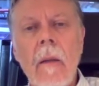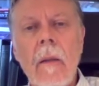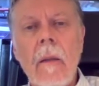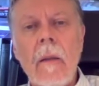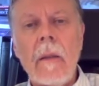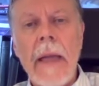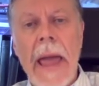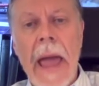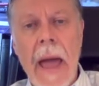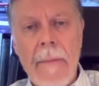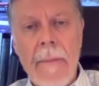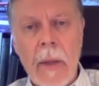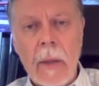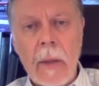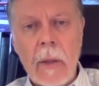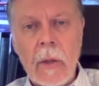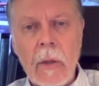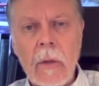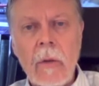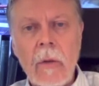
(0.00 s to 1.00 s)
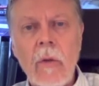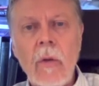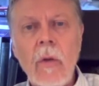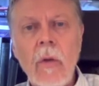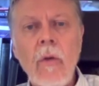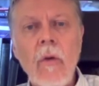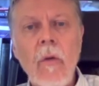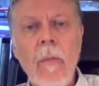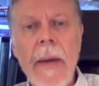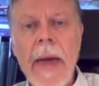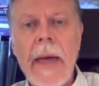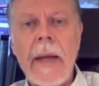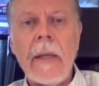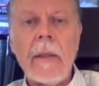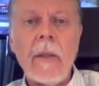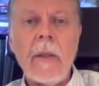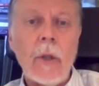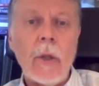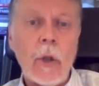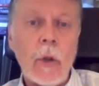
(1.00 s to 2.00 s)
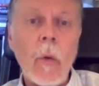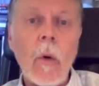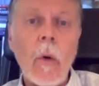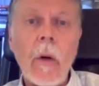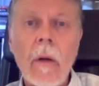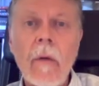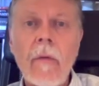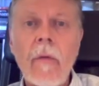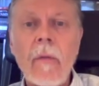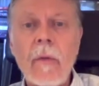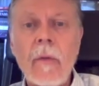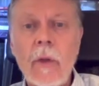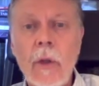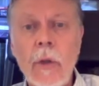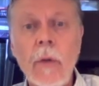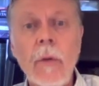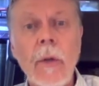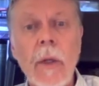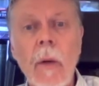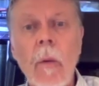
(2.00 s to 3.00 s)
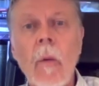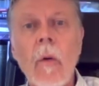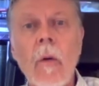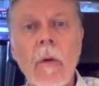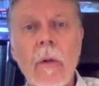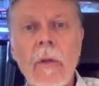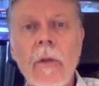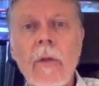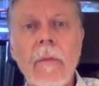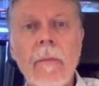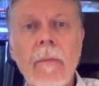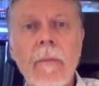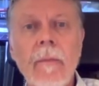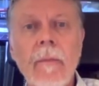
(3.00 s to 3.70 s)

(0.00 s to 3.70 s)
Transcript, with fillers: damage to humanity, short of shooting wars.